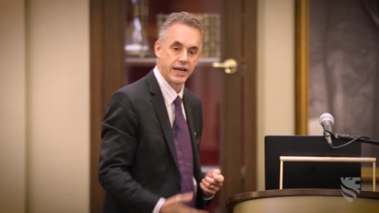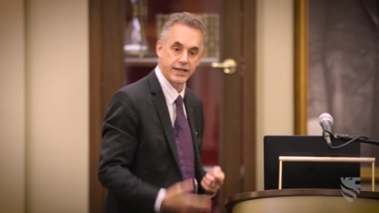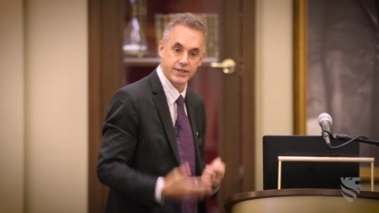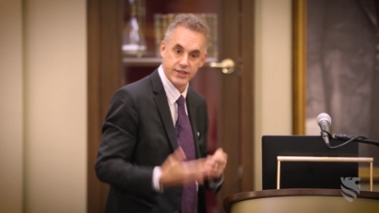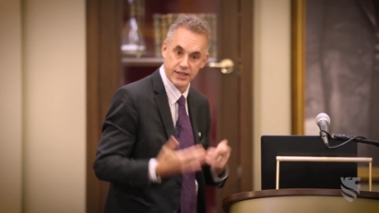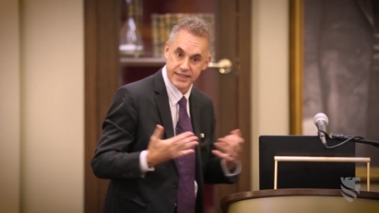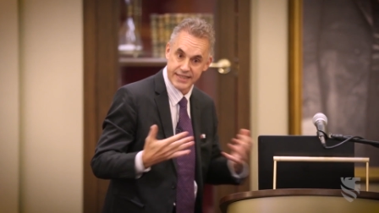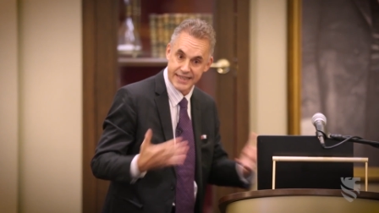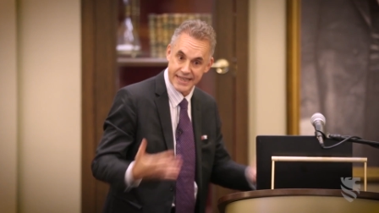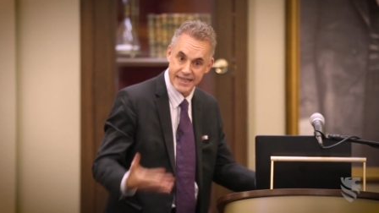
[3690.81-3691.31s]

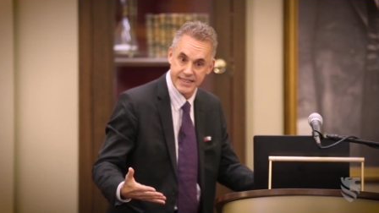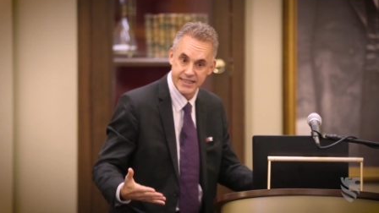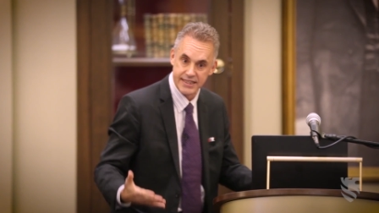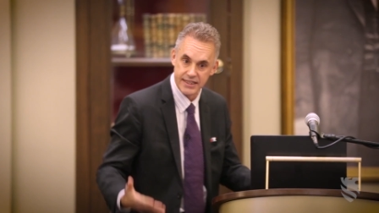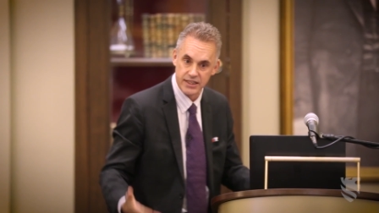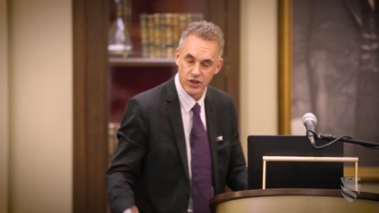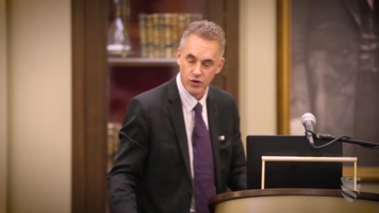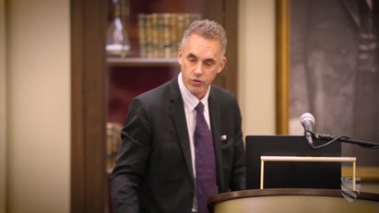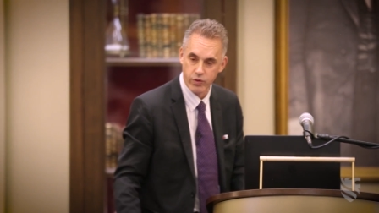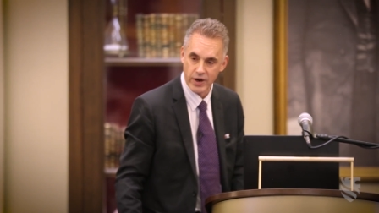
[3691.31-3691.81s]
It's a
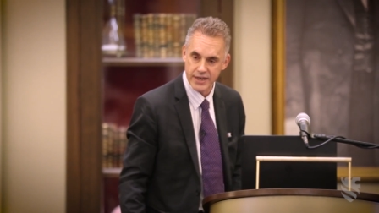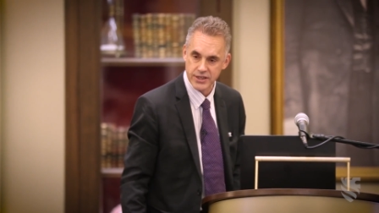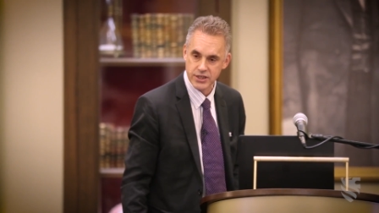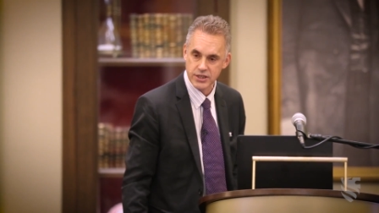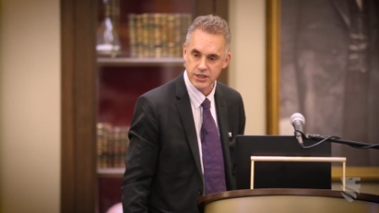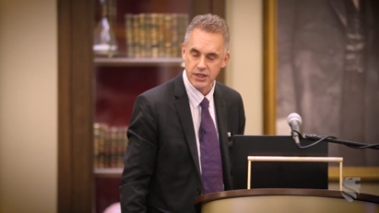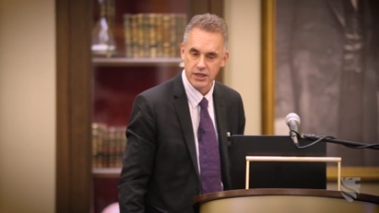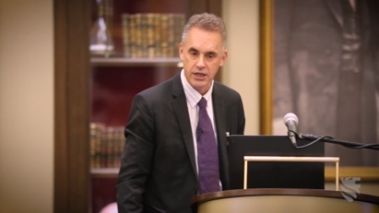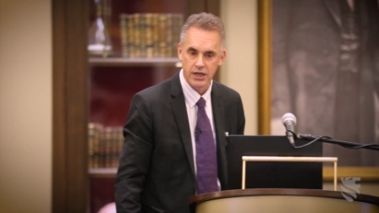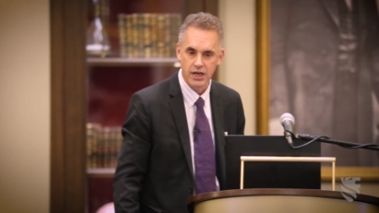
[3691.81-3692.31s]
decent
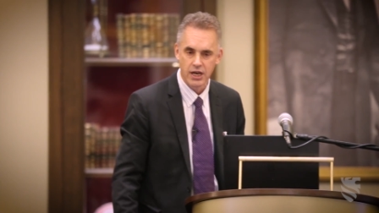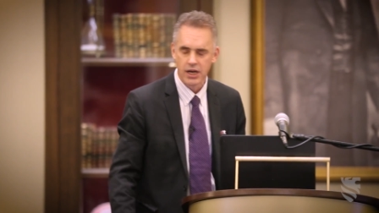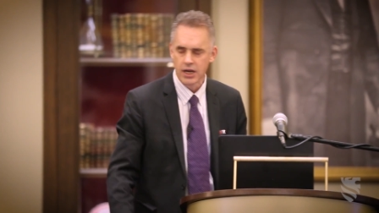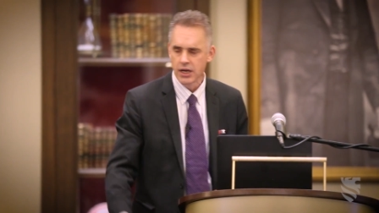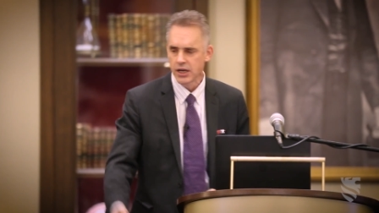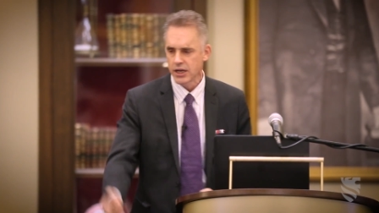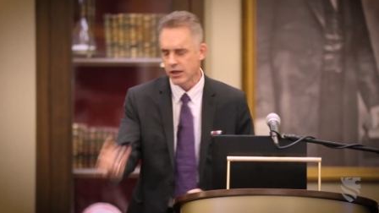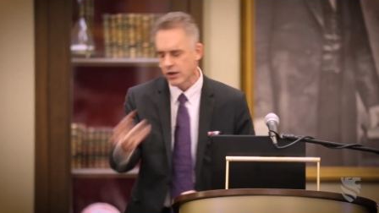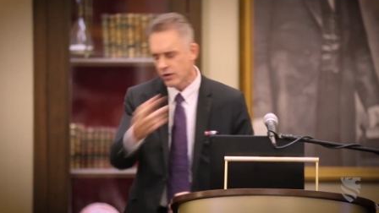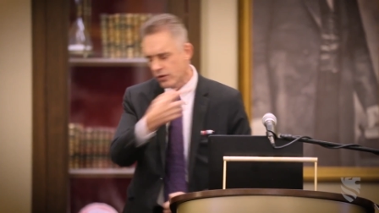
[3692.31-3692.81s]
question.
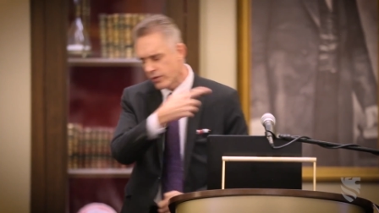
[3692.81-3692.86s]
You